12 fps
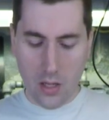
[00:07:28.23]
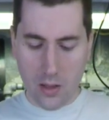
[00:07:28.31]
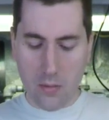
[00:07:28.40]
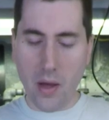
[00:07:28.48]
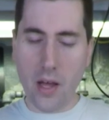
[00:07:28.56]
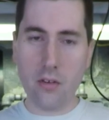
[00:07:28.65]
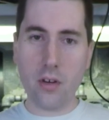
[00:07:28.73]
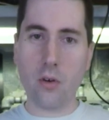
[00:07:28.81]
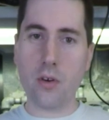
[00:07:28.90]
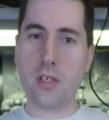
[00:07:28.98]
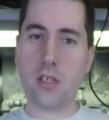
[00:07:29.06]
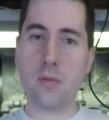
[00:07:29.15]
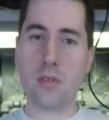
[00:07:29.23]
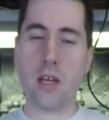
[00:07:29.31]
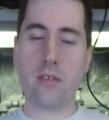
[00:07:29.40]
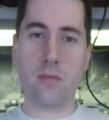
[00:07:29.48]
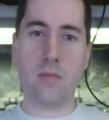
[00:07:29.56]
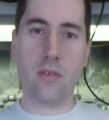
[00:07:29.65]
The battery always seems to
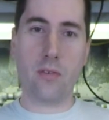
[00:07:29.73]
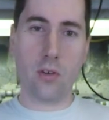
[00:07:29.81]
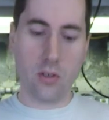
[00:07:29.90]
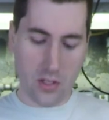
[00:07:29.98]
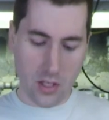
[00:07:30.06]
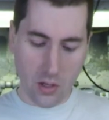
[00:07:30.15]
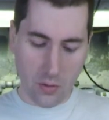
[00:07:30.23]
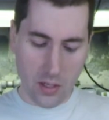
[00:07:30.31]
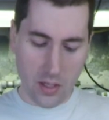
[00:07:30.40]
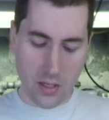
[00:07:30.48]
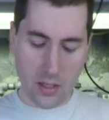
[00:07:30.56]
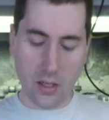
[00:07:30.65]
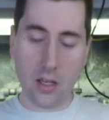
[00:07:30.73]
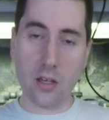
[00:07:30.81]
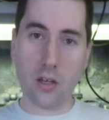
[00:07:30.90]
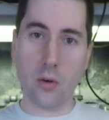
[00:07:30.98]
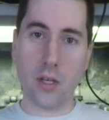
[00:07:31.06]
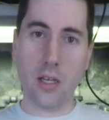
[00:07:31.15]
have some difficulty going
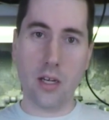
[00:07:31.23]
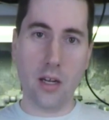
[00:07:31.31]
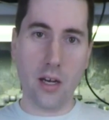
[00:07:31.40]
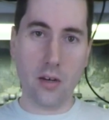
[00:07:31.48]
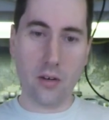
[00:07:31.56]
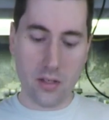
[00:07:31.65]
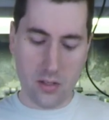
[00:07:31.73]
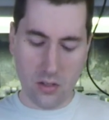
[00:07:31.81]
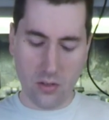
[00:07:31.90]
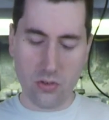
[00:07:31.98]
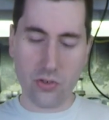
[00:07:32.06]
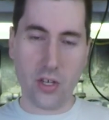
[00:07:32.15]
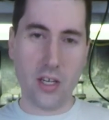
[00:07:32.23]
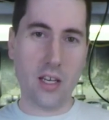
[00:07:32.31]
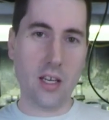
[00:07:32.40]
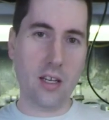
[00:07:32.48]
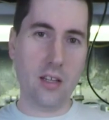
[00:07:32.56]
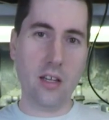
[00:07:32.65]
in and out. It's a little tricky to
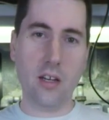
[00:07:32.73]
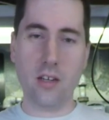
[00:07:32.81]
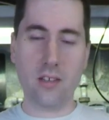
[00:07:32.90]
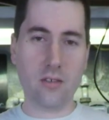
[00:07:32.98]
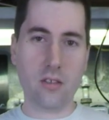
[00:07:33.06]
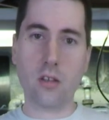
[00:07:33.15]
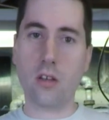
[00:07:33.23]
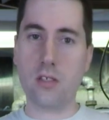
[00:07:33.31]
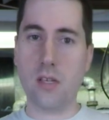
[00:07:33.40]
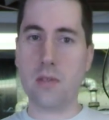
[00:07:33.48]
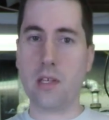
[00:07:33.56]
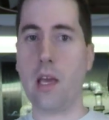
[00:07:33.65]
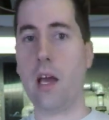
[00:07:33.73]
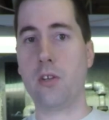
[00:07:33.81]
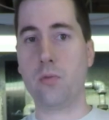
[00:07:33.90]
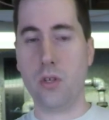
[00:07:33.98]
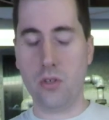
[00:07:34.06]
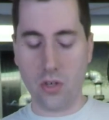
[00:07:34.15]
get in there. It seems to
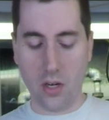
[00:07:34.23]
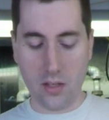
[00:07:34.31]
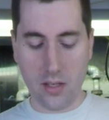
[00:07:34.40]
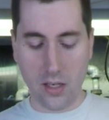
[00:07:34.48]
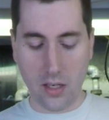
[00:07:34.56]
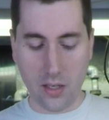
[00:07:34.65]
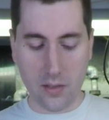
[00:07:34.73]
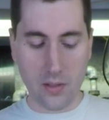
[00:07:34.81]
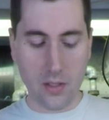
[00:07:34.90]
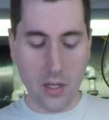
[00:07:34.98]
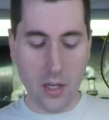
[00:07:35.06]
catch when you try to take it out.